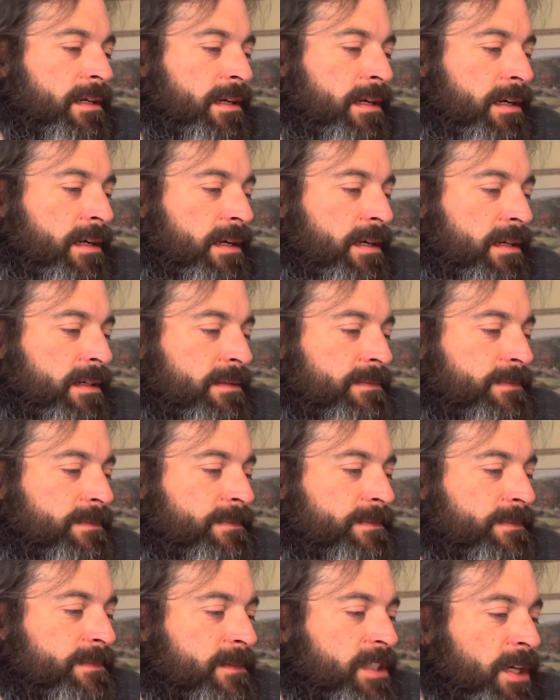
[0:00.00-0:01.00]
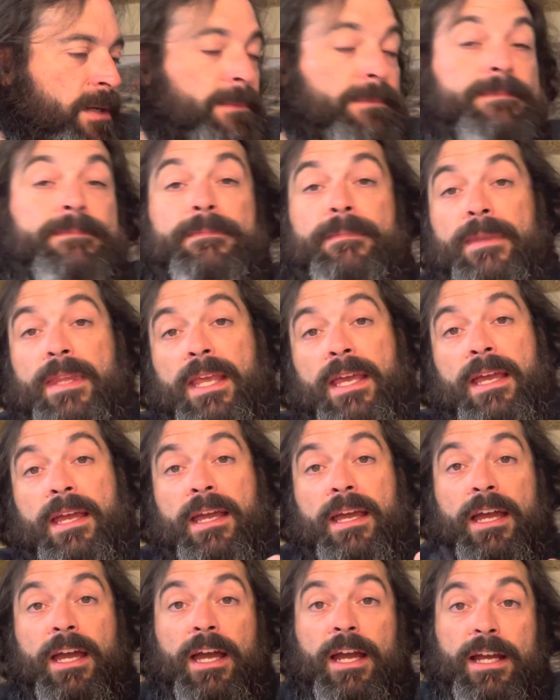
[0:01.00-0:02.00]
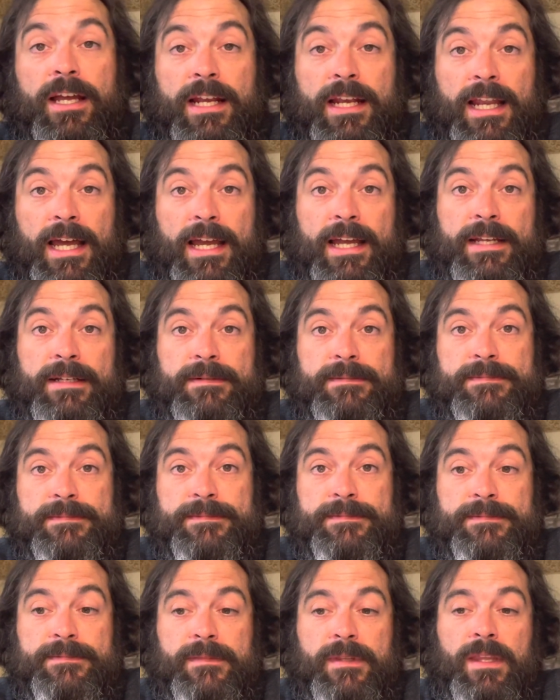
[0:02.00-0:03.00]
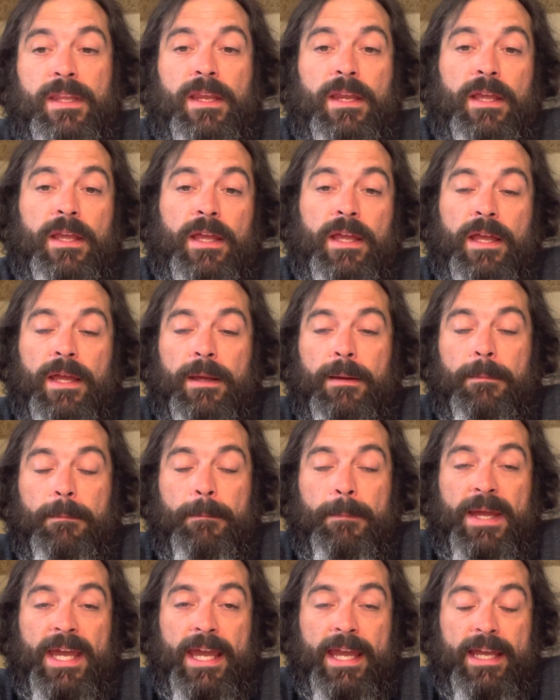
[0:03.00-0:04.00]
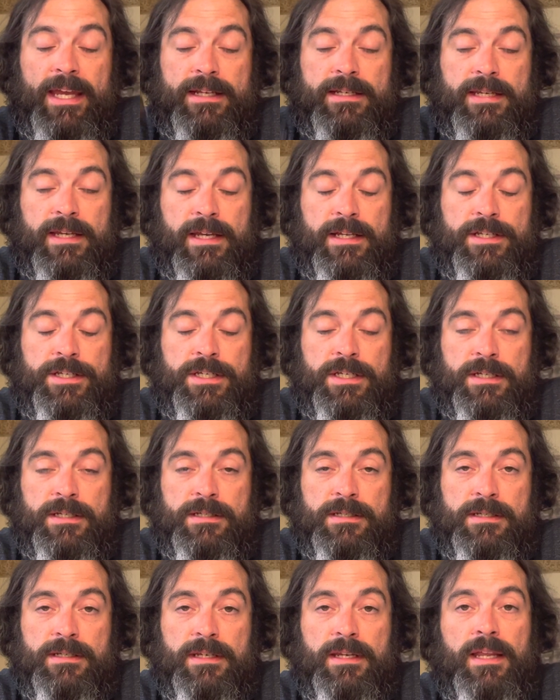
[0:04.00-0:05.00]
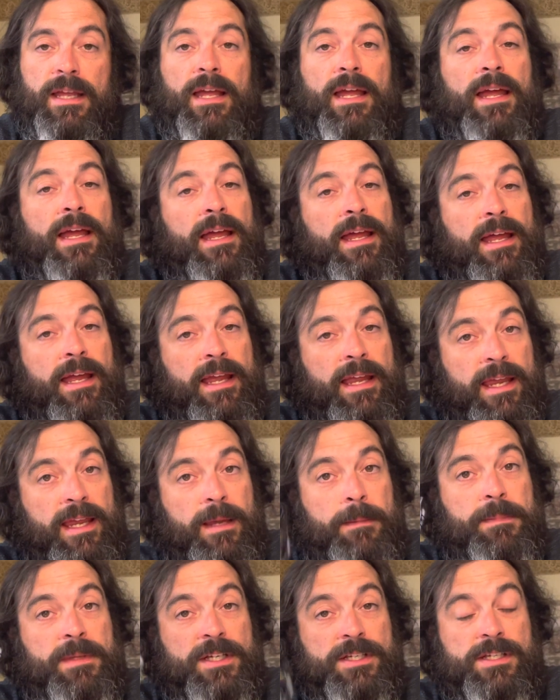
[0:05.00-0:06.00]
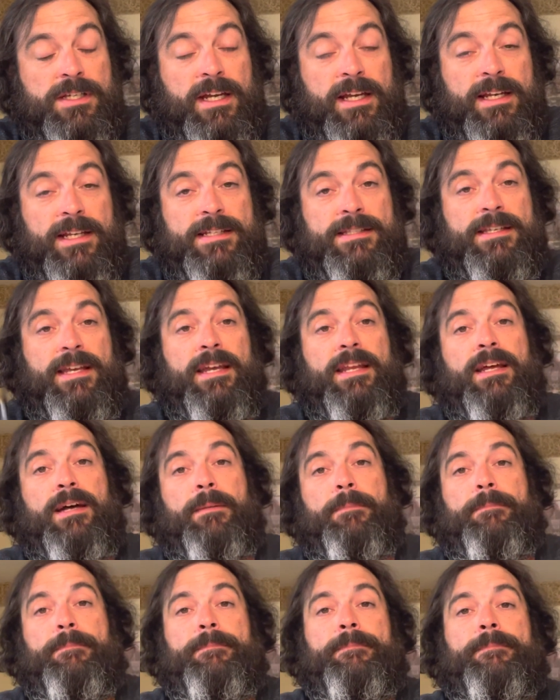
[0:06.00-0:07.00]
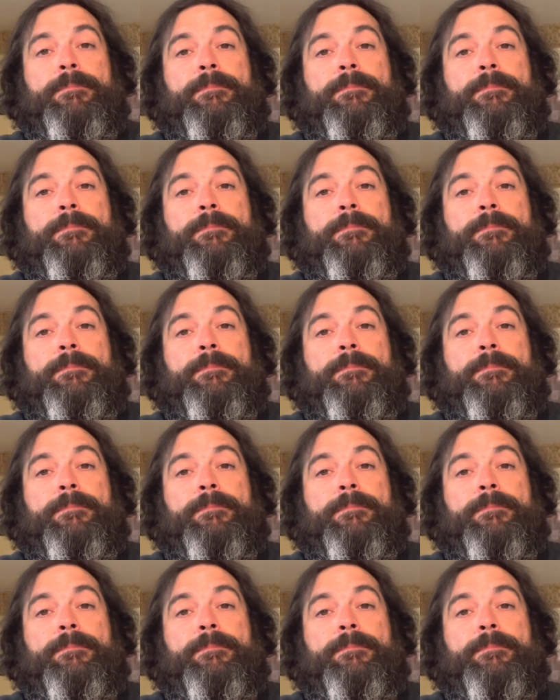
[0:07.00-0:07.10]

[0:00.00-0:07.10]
Um, so, good night. Pay attention and keep the shiny side up.